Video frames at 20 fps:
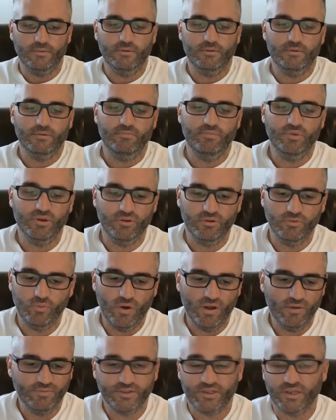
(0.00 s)
build
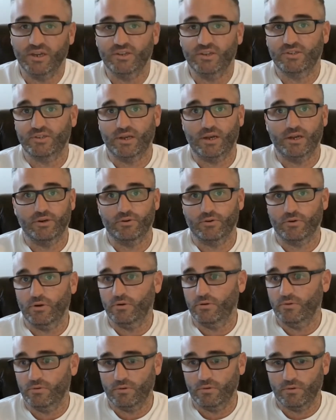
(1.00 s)
websites your
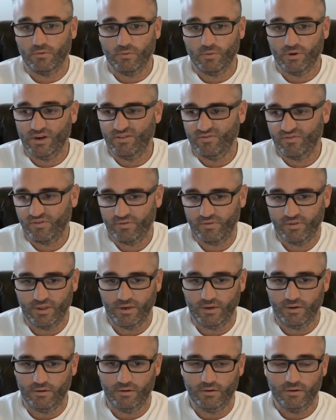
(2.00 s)
own or whatever,
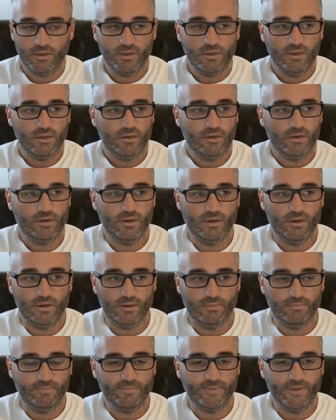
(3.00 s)
then
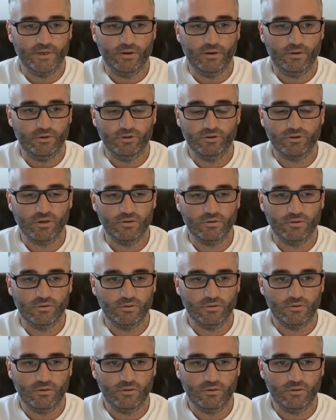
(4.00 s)
you can.